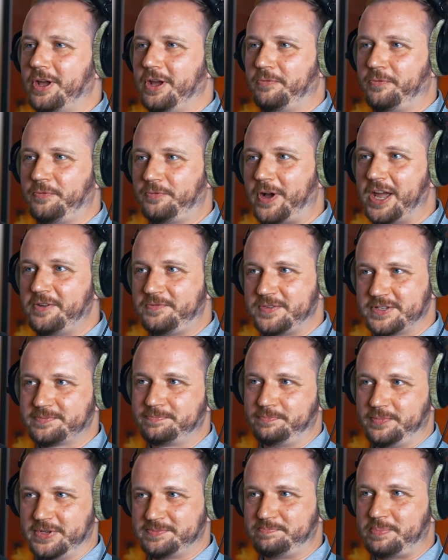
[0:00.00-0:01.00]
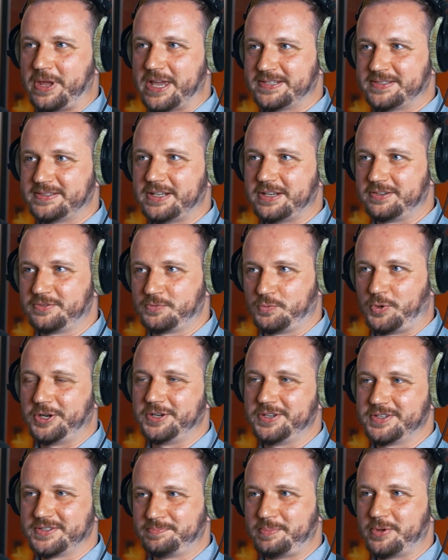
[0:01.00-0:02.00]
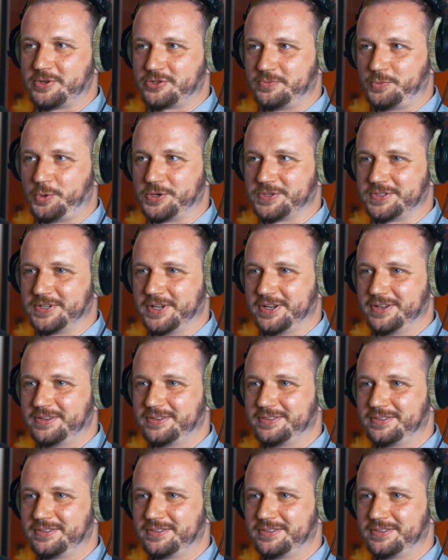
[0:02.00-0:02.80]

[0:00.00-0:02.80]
Uh, five is, is best, and one is worst. Yeah.